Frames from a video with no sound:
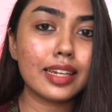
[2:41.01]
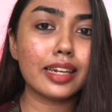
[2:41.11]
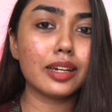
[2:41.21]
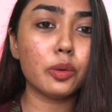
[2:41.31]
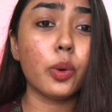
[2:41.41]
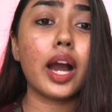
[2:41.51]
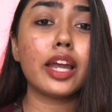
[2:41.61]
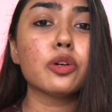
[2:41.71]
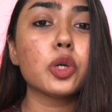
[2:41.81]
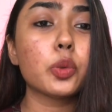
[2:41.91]
Like,
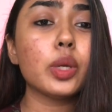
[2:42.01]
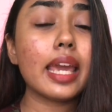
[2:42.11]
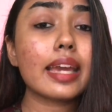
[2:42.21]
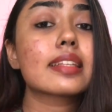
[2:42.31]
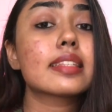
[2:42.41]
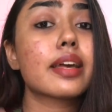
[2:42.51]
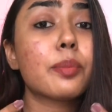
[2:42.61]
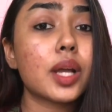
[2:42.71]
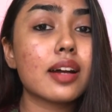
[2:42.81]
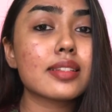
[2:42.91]
why don't we
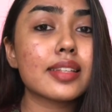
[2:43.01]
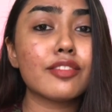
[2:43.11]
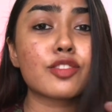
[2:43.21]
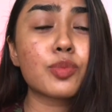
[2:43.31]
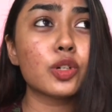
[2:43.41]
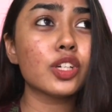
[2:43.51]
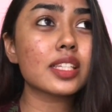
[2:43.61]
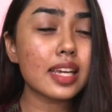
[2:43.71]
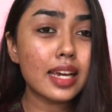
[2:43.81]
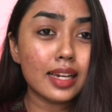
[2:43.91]
accept ourselves?
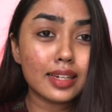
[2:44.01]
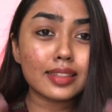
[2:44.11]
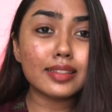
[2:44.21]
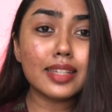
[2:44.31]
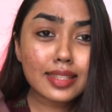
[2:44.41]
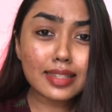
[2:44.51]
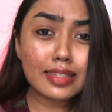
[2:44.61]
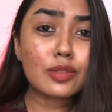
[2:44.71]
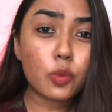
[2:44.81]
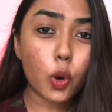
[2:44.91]
Because this
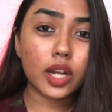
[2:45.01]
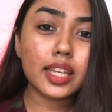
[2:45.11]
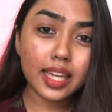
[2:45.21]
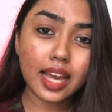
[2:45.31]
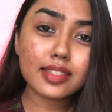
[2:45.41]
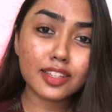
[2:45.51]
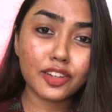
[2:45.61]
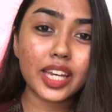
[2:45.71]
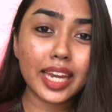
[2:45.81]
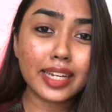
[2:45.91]
is what He has
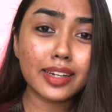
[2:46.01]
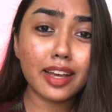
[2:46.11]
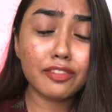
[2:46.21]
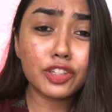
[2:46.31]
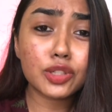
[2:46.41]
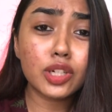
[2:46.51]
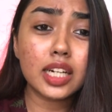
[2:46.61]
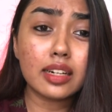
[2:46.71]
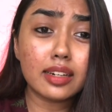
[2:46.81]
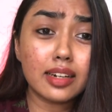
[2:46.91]
created and we
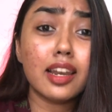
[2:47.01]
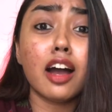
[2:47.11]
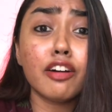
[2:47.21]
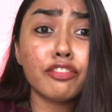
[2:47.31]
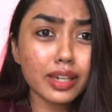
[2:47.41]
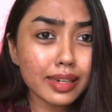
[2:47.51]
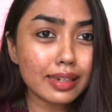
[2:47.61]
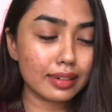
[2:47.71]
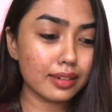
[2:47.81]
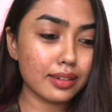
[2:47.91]
should love
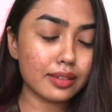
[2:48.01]
it.